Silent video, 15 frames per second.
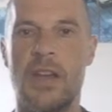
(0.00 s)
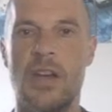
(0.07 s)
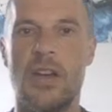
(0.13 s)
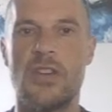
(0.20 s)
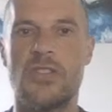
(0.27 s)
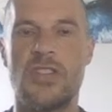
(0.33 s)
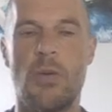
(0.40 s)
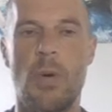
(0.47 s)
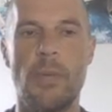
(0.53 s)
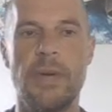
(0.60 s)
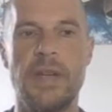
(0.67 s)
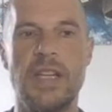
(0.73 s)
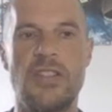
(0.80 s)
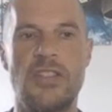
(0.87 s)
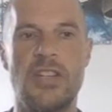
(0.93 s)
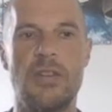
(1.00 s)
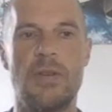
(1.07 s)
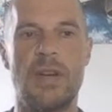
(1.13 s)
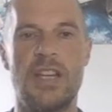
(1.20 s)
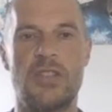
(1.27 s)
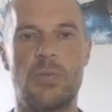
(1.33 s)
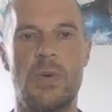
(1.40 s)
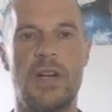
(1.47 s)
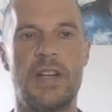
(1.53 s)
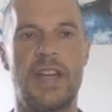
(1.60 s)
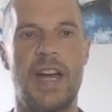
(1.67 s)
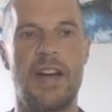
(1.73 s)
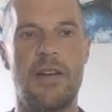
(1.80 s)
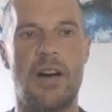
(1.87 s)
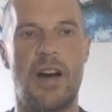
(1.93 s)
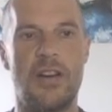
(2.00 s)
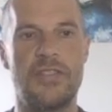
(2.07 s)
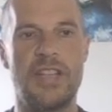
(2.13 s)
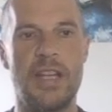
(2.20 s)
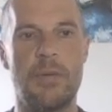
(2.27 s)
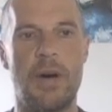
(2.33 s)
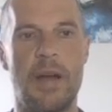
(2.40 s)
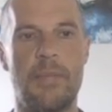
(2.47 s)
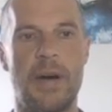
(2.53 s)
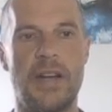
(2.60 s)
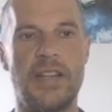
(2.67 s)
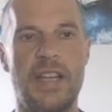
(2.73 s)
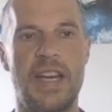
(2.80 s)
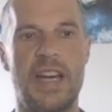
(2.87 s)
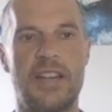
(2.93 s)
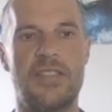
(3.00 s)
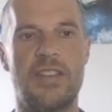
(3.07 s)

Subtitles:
So what we need to do is work out our dy by dx.